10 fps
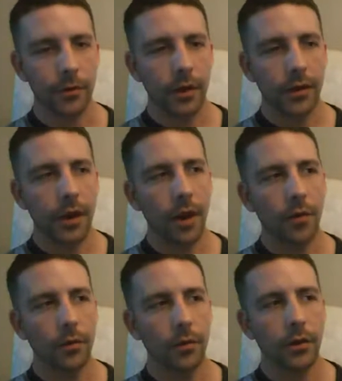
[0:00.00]
Now,
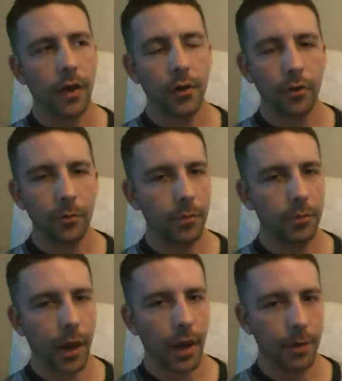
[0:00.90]
I don't mean
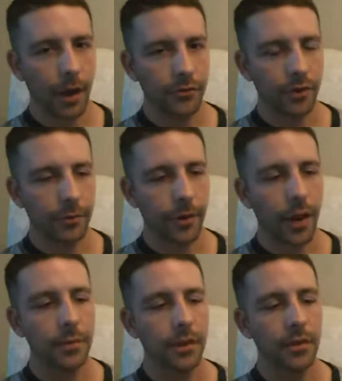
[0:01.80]
bad matchup. I
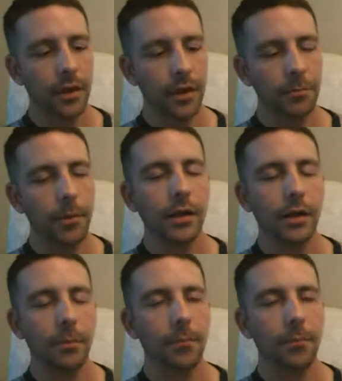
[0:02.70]
mean it made it a
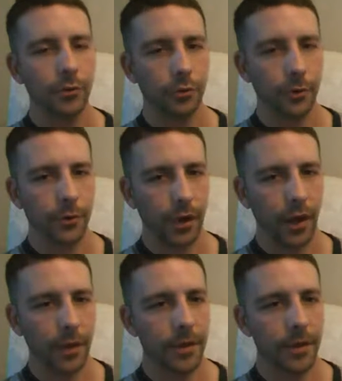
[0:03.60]
miserable game.